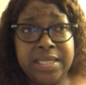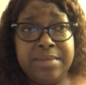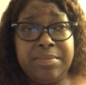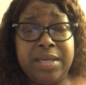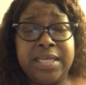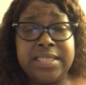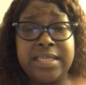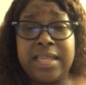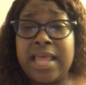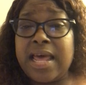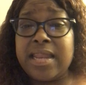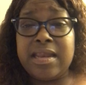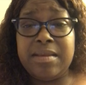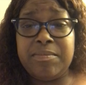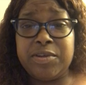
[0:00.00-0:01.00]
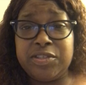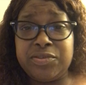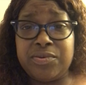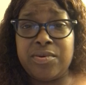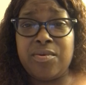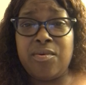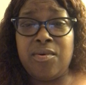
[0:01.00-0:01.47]
because a lot of them are
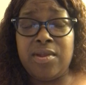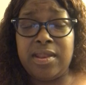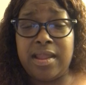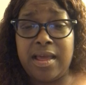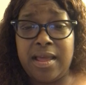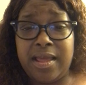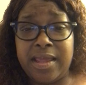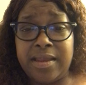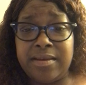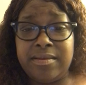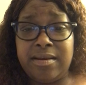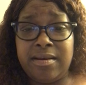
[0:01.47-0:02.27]
doing online